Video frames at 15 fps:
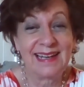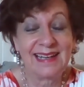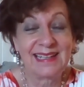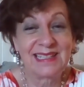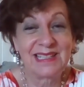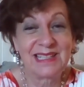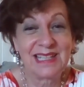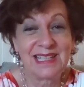
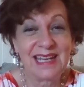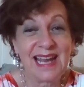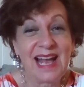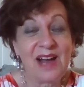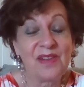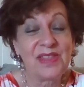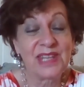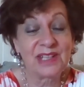see how
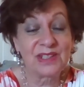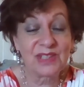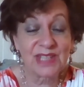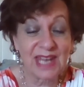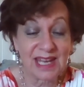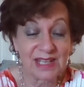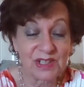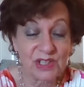things
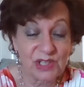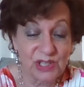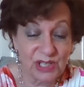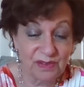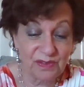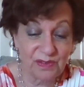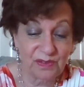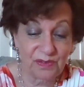can shift
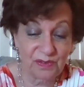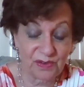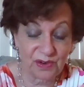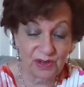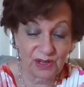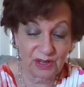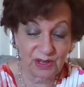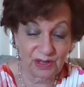for
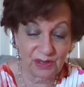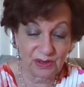you.